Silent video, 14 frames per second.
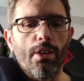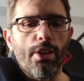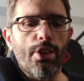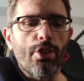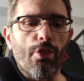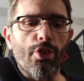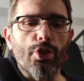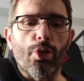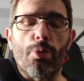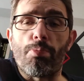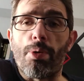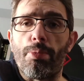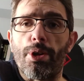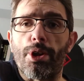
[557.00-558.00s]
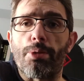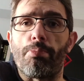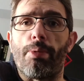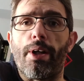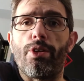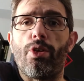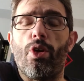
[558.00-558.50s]
these novels were published
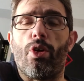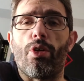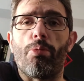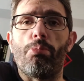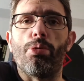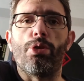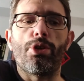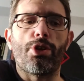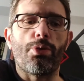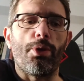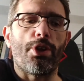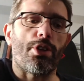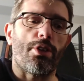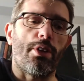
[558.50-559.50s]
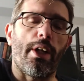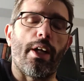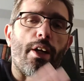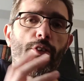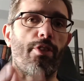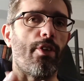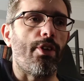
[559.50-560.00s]
by DAW Books which they
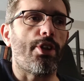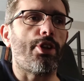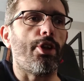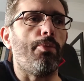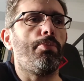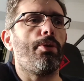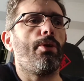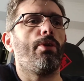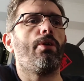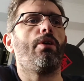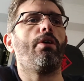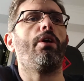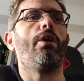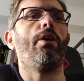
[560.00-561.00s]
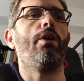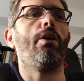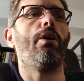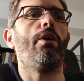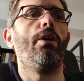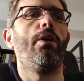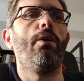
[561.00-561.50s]
are very cheap uh,
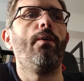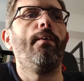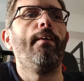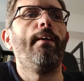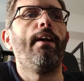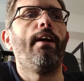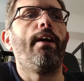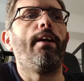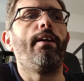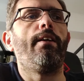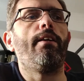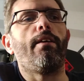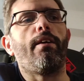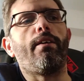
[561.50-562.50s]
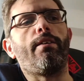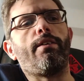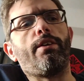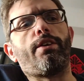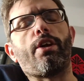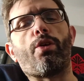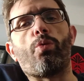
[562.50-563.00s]
and uh, and
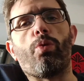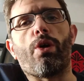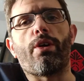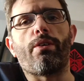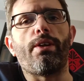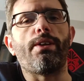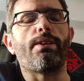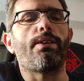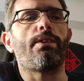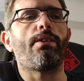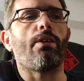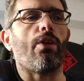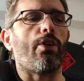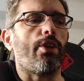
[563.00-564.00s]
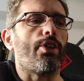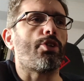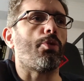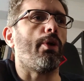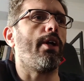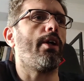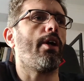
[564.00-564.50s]
the third one is on its
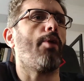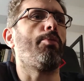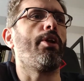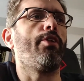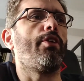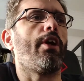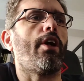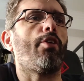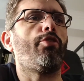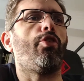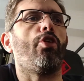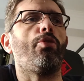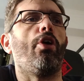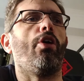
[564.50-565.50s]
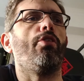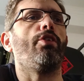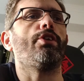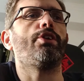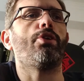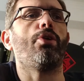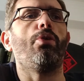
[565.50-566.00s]
way I believe there are four
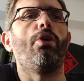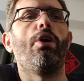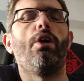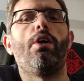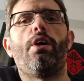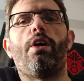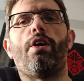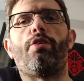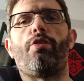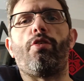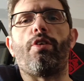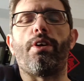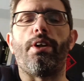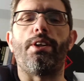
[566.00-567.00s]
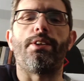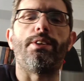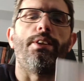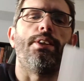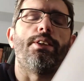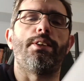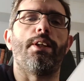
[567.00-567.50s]
novels so uh, it, uh,
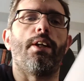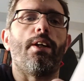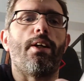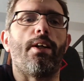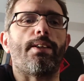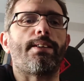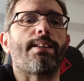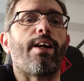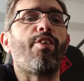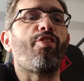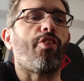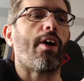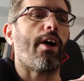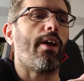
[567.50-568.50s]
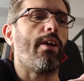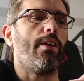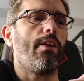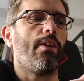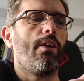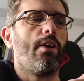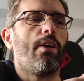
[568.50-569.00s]
this is a, a sci-fi
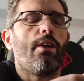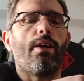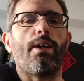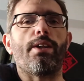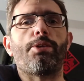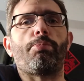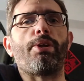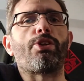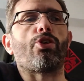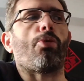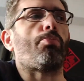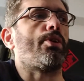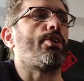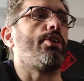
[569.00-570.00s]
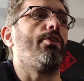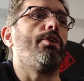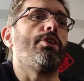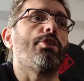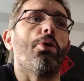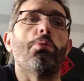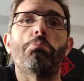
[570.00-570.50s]
uh, space opera
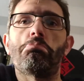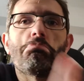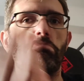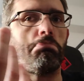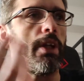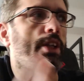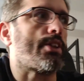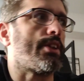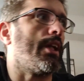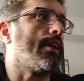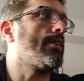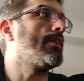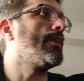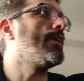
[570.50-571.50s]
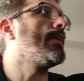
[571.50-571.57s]
series so there's that